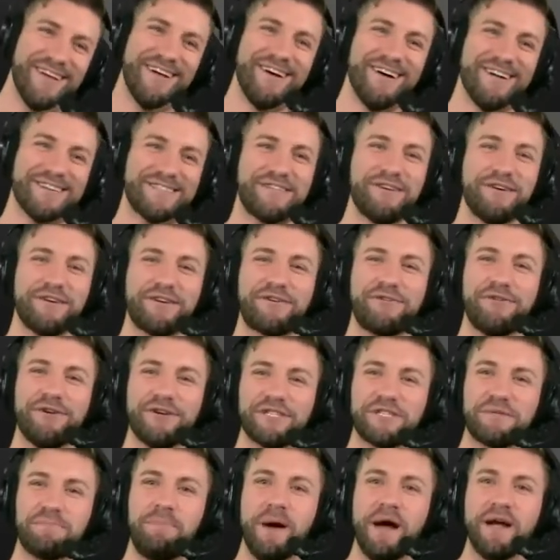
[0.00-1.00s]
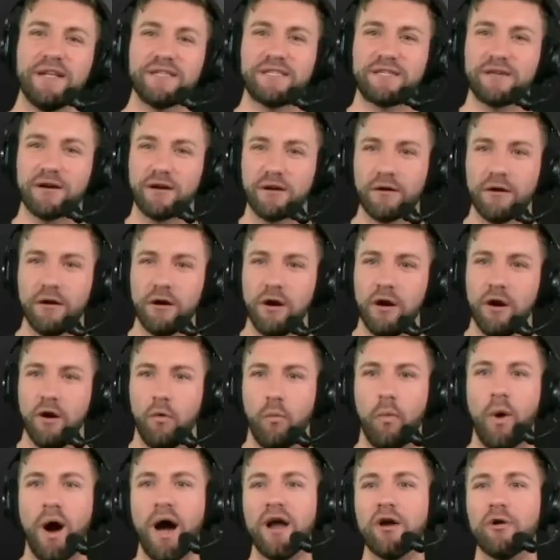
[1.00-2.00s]
Let's go to Chris Spencer.
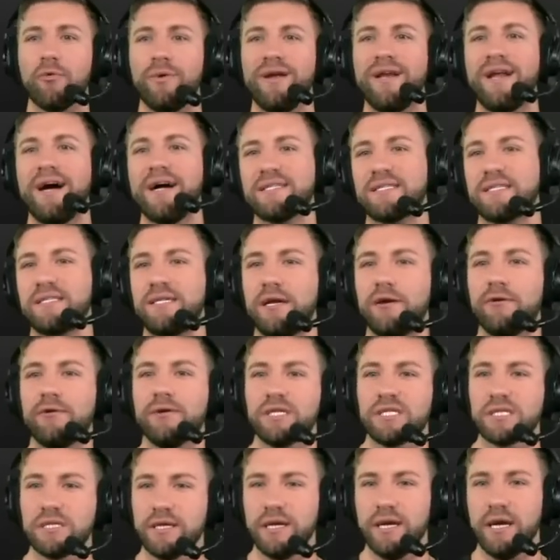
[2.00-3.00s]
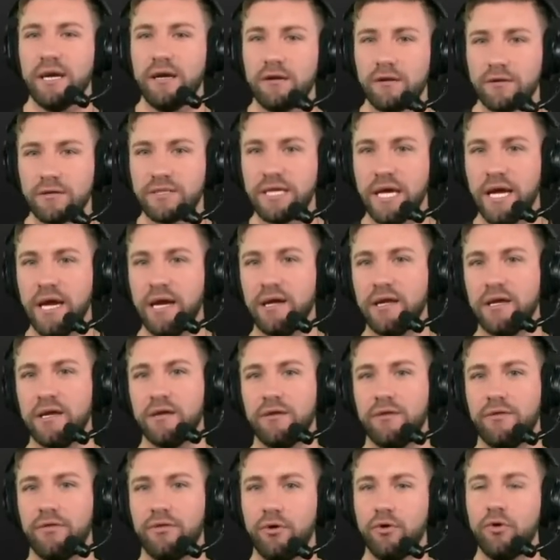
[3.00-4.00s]
Why are we not seriously entertaining
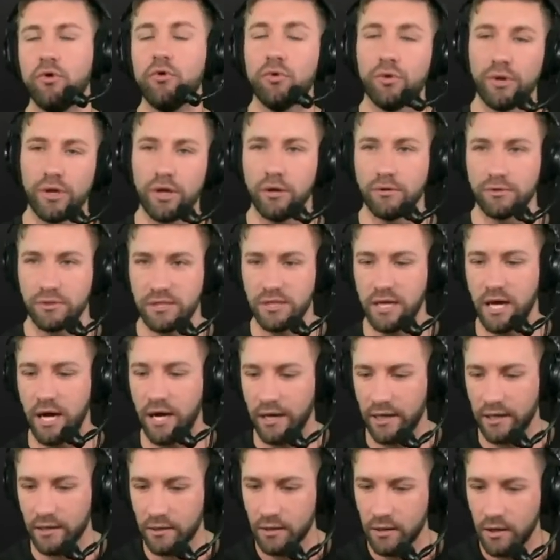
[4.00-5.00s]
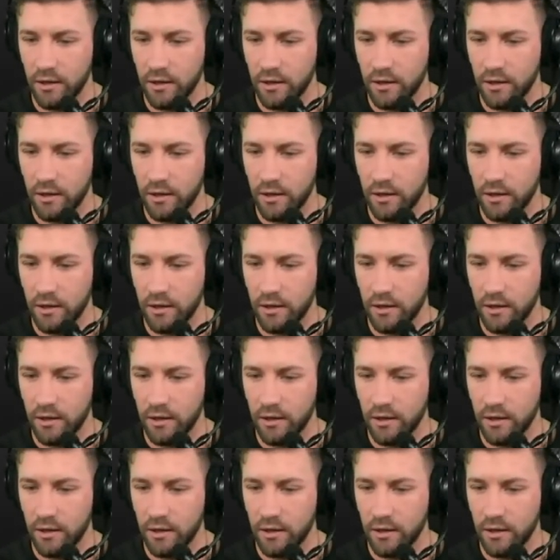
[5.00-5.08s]
the Julio signing?